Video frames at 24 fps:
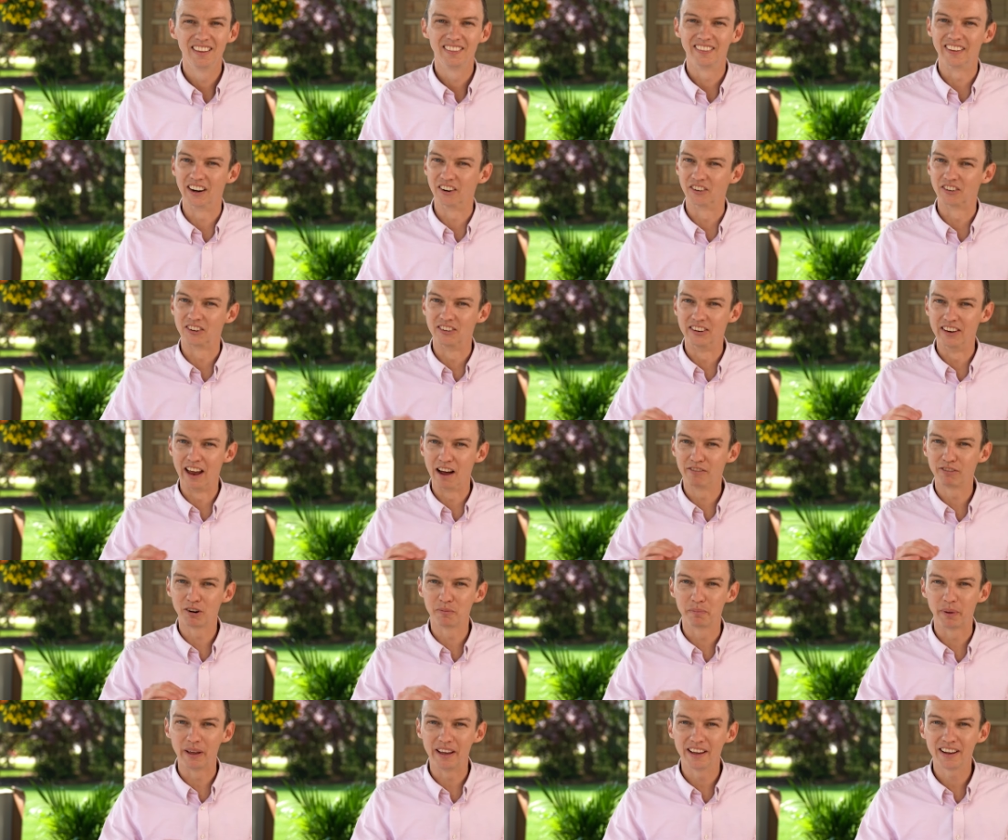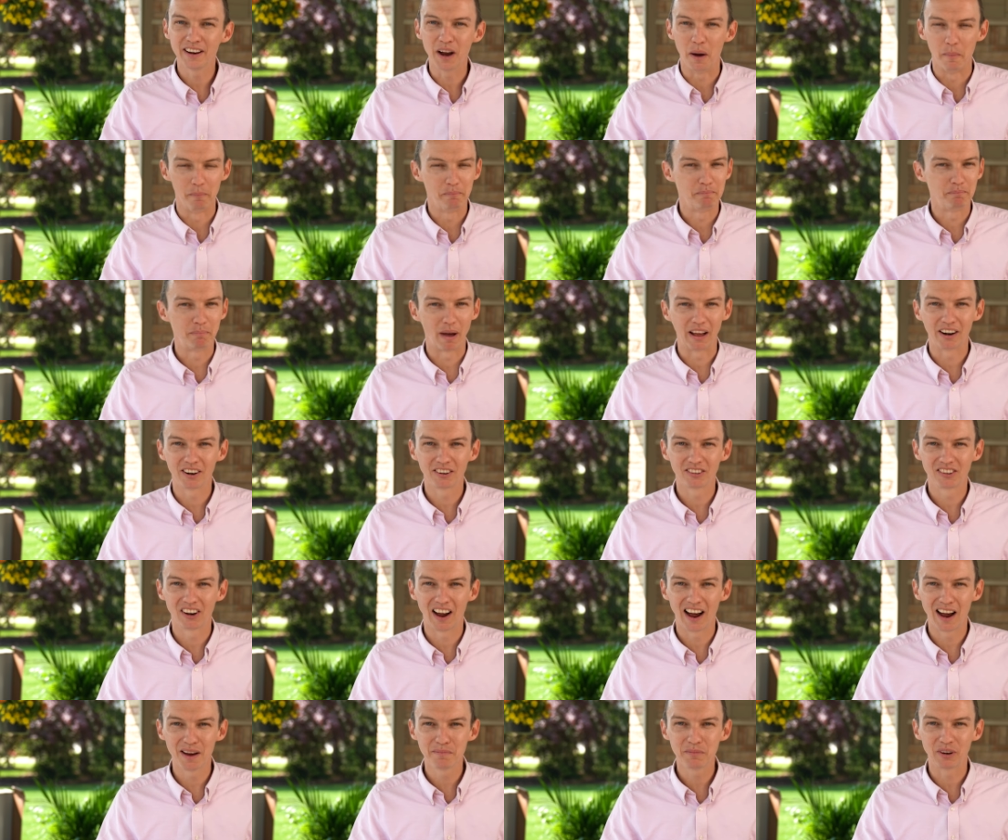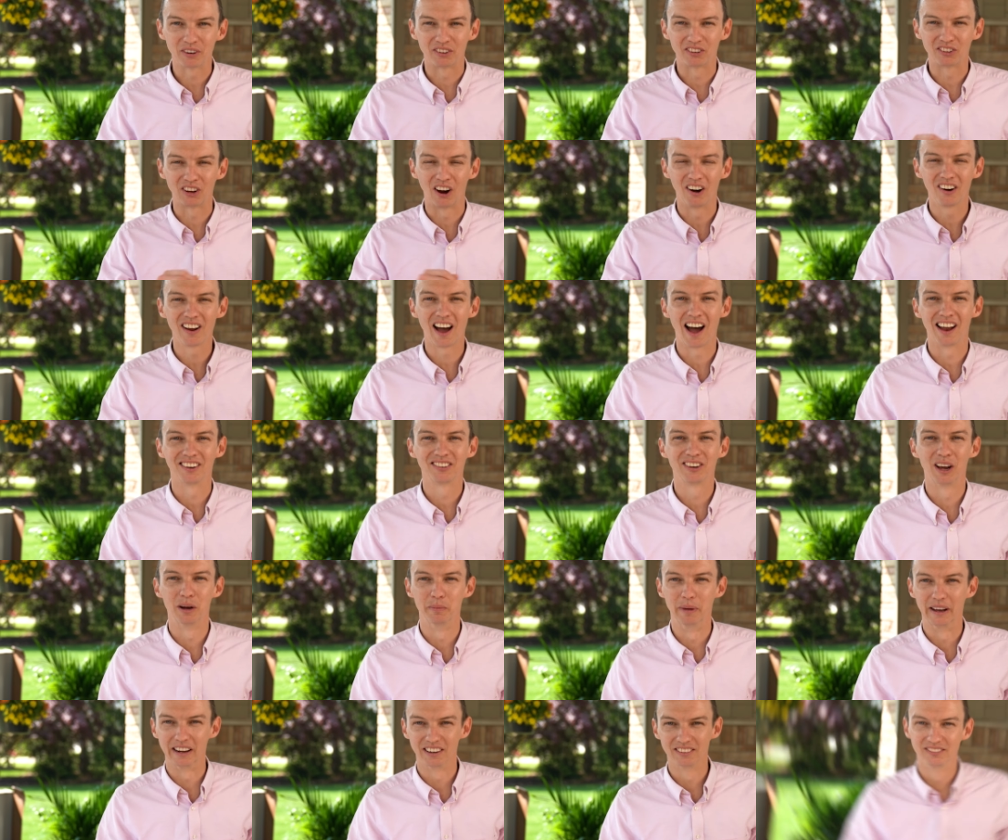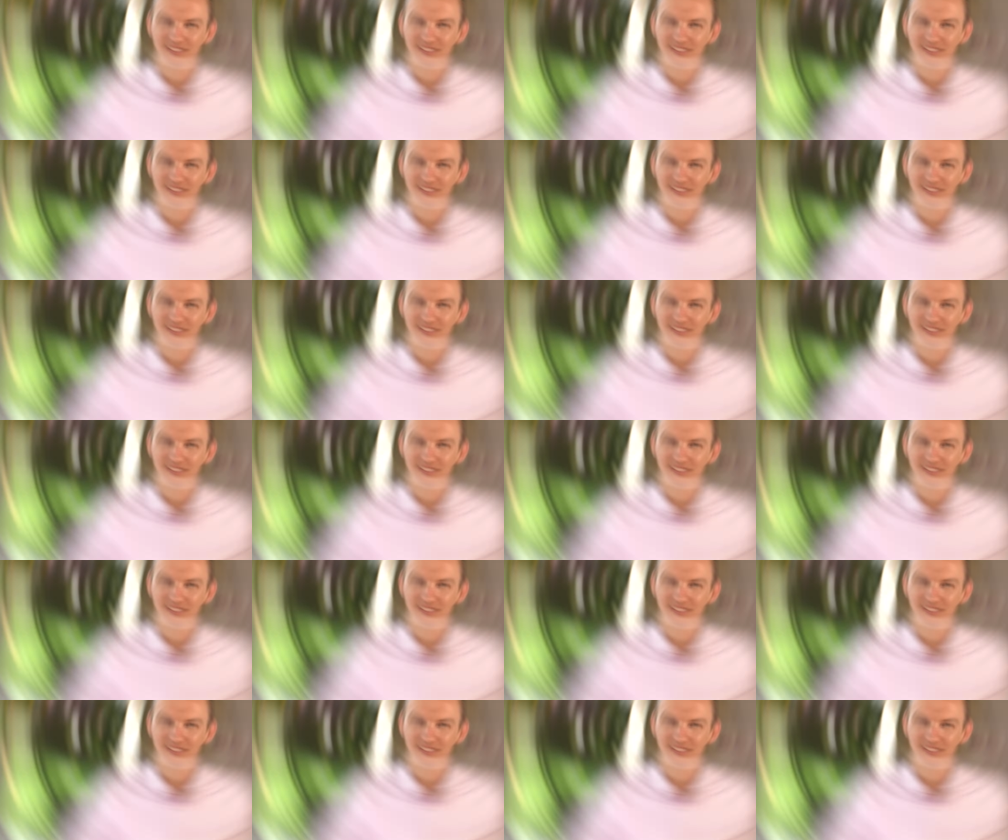There's never been a better time to start hot tubbing.